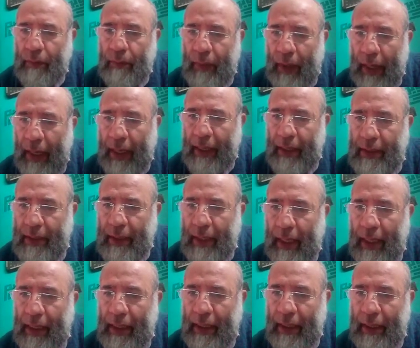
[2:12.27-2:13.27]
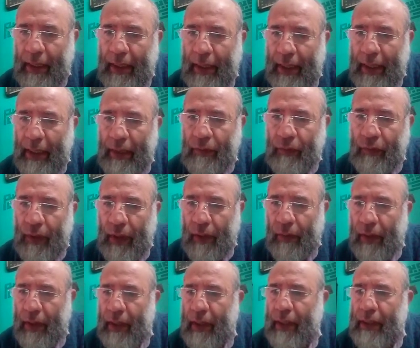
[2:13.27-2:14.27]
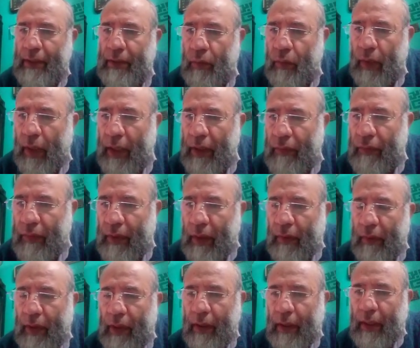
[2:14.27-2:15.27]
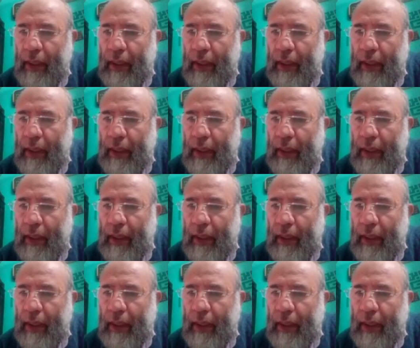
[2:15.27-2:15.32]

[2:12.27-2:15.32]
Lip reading: plant at the red flower and the white flower,